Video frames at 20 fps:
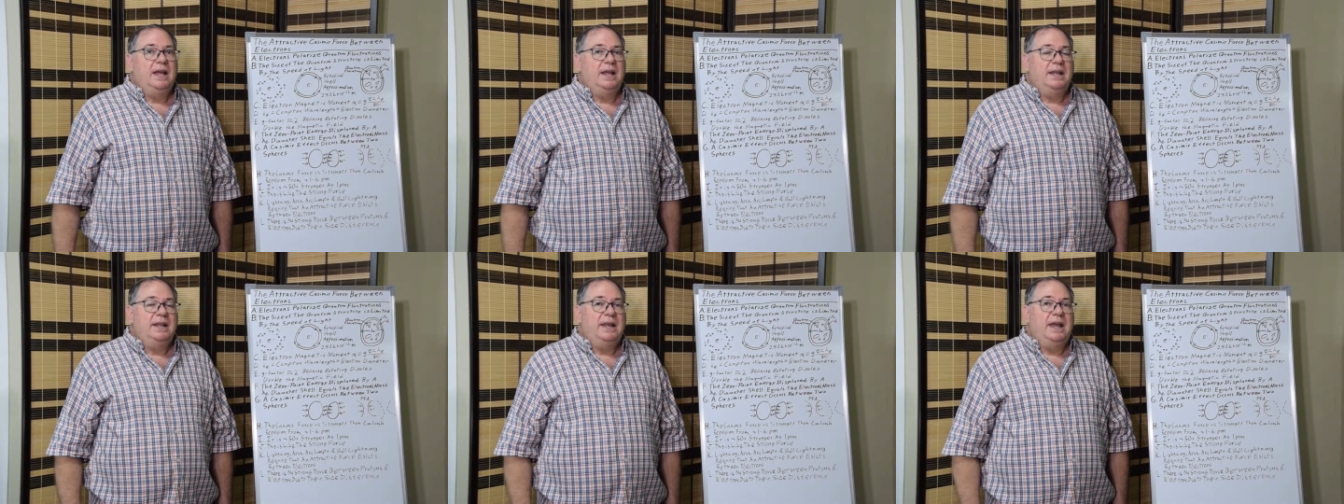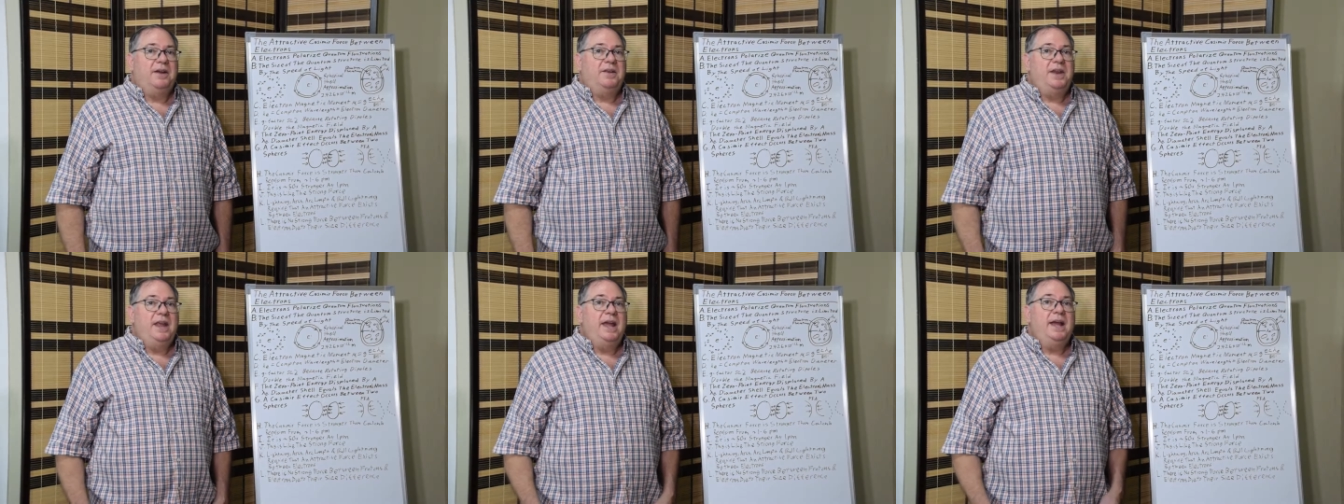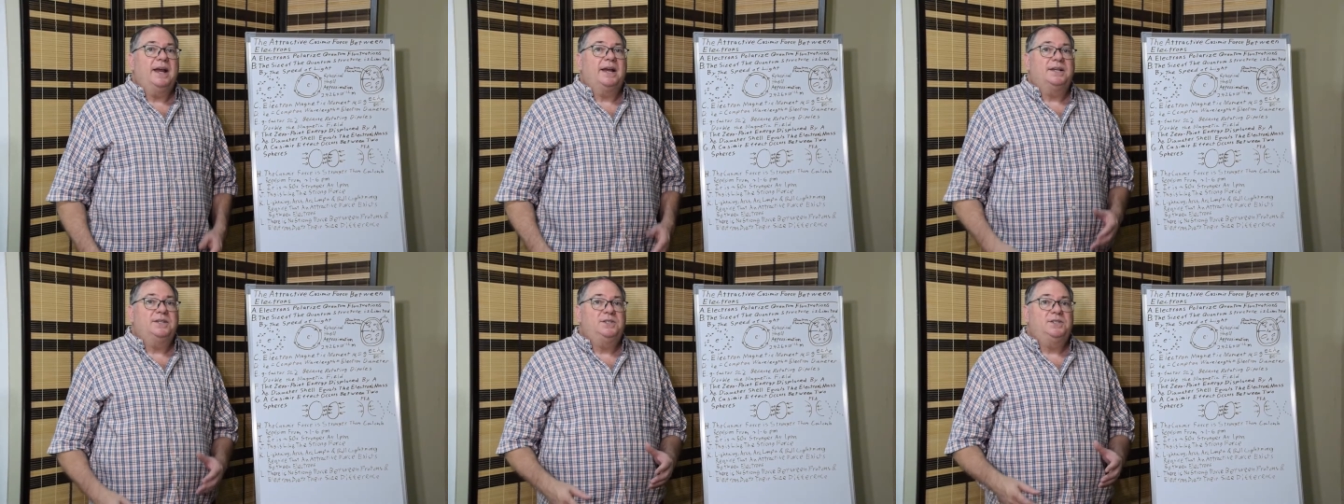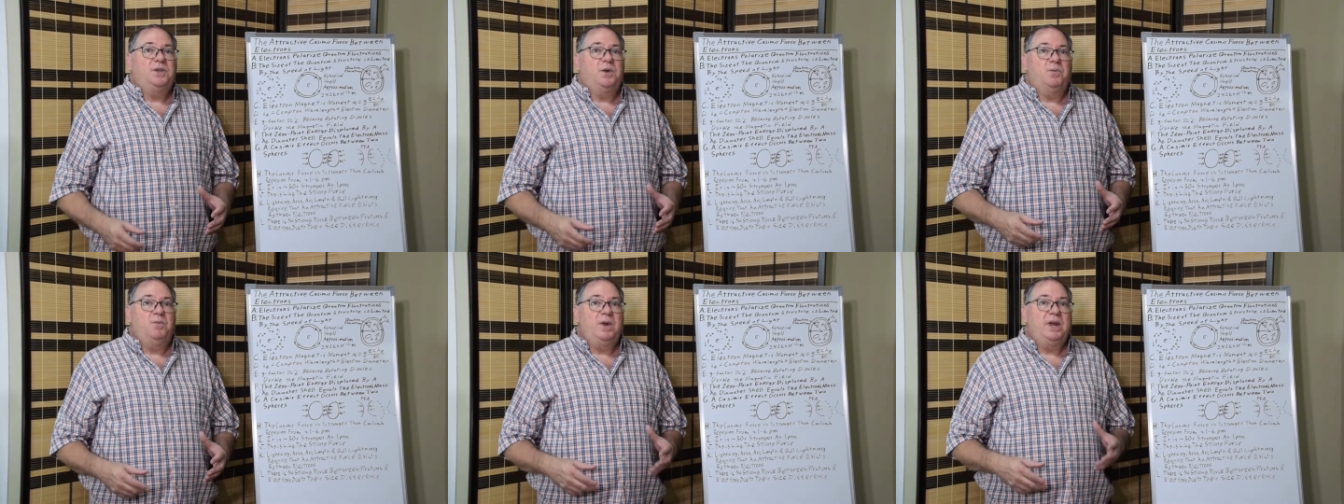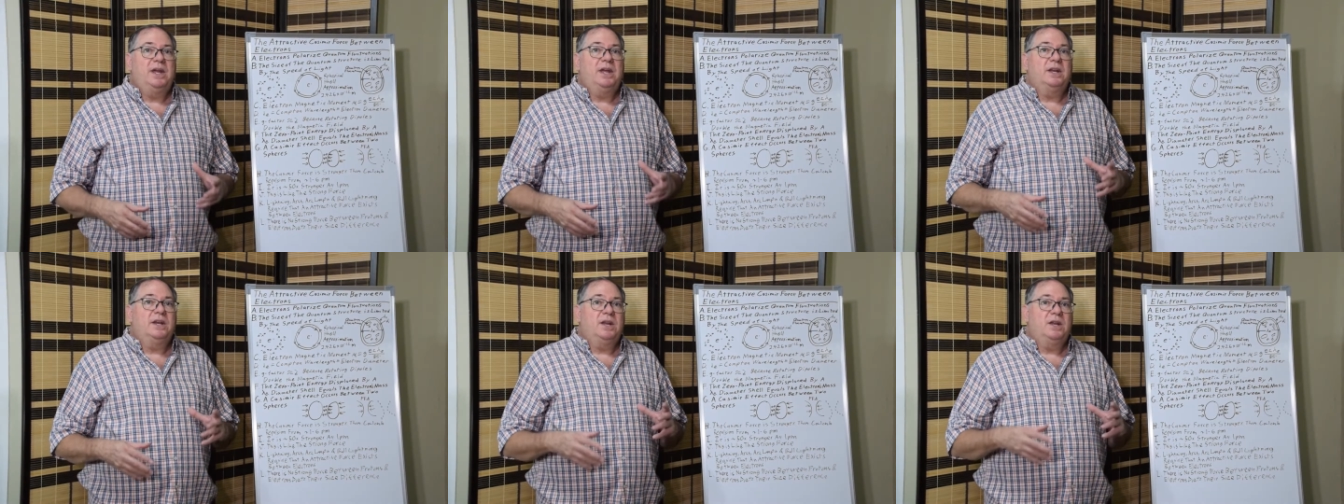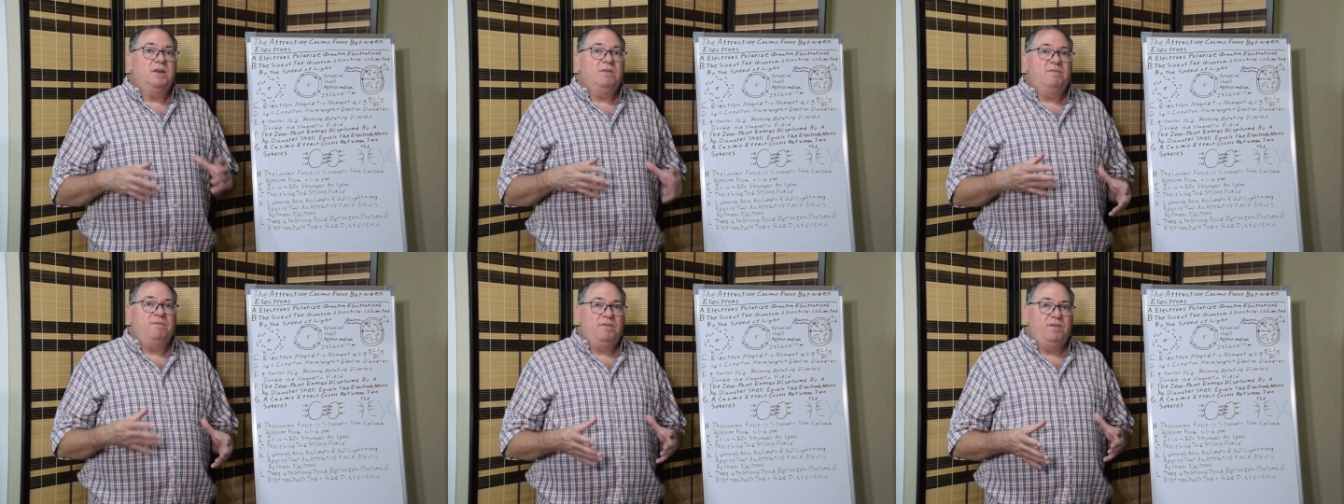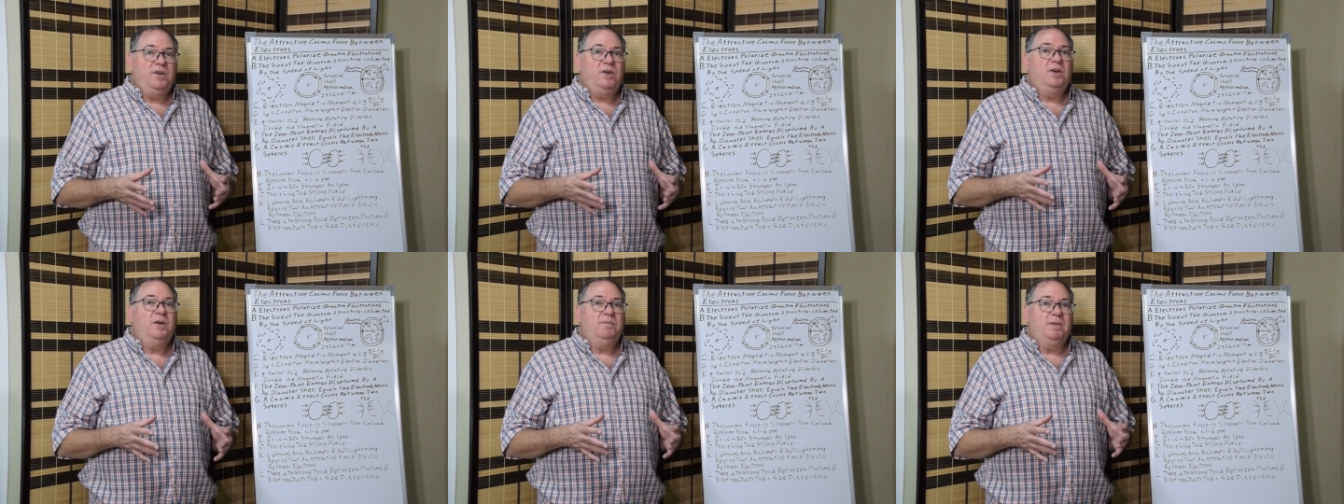Now next, we can
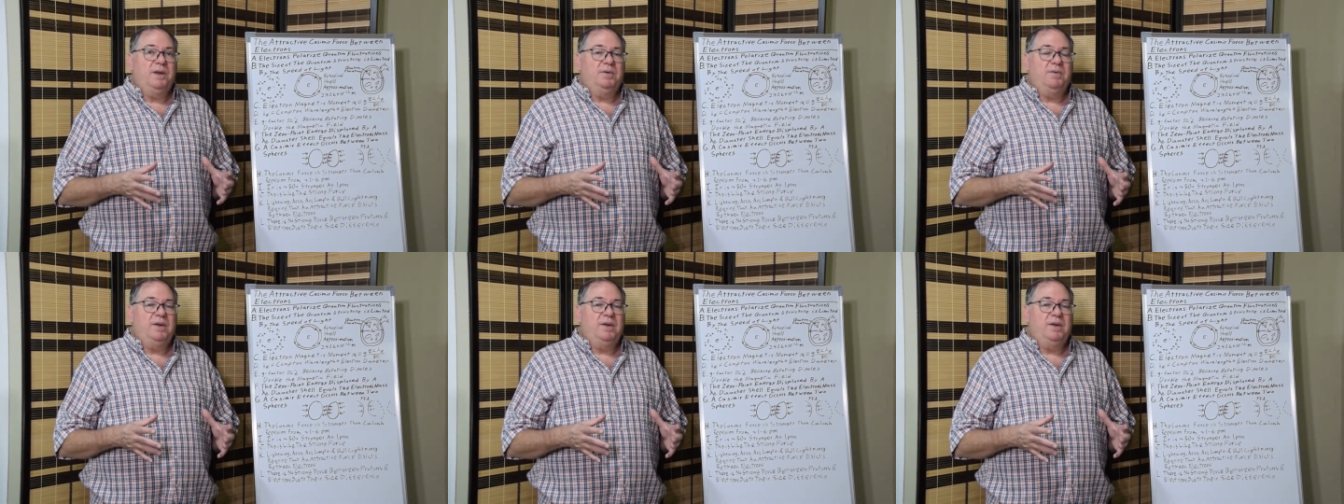confirm that